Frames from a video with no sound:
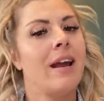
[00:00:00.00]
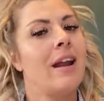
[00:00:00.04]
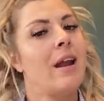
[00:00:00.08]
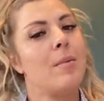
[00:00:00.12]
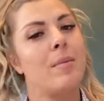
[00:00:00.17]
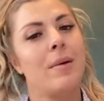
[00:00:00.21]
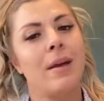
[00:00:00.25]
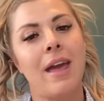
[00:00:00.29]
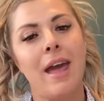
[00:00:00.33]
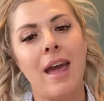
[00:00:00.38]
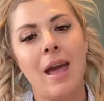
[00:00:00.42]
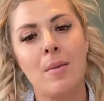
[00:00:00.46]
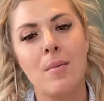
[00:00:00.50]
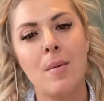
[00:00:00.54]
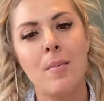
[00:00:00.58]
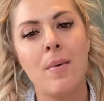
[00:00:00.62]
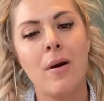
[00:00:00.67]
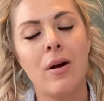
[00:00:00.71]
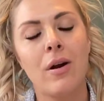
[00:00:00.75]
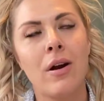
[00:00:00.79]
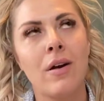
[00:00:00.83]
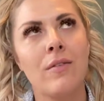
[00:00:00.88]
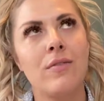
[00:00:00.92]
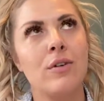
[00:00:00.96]
I became a
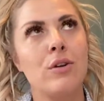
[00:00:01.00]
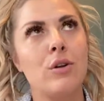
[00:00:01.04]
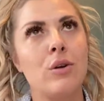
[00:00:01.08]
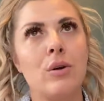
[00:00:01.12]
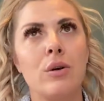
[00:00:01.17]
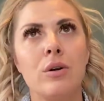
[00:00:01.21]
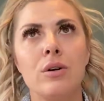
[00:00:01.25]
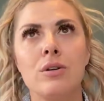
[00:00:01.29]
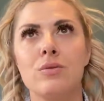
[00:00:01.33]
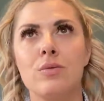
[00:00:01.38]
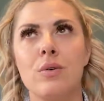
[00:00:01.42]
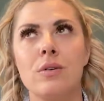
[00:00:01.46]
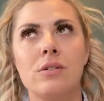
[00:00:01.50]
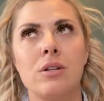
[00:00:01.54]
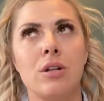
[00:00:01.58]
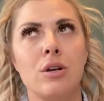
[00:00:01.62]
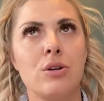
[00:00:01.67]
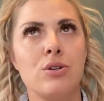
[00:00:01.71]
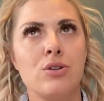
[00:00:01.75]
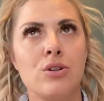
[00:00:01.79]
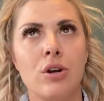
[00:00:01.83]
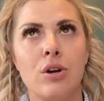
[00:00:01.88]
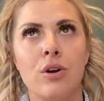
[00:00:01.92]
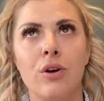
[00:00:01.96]
part of the New Year's
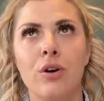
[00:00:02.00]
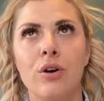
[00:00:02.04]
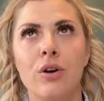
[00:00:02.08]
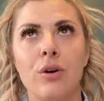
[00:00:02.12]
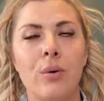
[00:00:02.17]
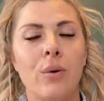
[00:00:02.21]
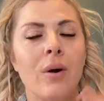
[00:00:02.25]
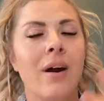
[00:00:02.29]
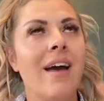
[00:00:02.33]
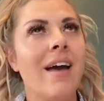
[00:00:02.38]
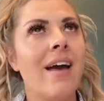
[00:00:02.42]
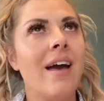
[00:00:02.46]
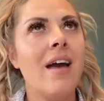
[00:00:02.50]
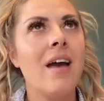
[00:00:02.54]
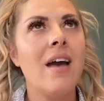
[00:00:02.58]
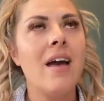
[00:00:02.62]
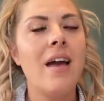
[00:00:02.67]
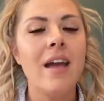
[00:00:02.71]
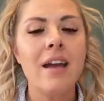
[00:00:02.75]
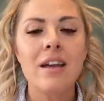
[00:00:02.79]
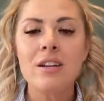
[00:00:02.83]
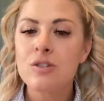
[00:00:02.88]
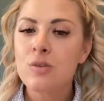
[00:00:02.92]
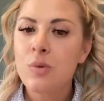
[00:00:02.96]
resolution crew
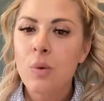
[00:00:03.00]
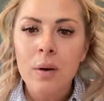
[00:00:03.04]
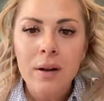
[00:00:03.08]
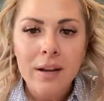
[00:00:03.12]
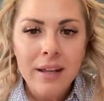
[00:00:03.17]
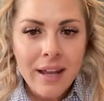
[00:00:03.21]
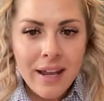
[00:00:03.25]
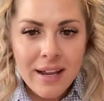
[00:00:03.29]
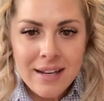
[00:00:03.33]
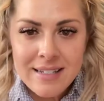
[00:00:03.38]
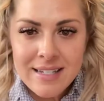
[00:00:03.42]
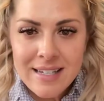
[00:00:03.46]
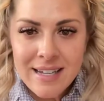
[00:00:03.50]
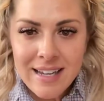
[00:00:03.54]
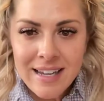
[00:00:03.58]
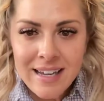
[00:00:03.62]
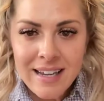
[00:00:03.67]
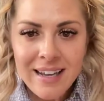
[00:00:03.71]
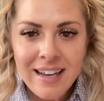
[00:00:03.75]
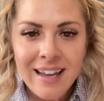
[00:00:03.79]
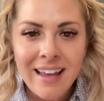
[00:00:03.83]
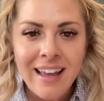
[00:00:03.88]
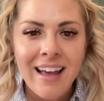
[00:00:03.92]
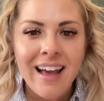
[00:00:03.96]
in
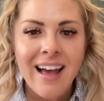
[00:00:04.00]
2018.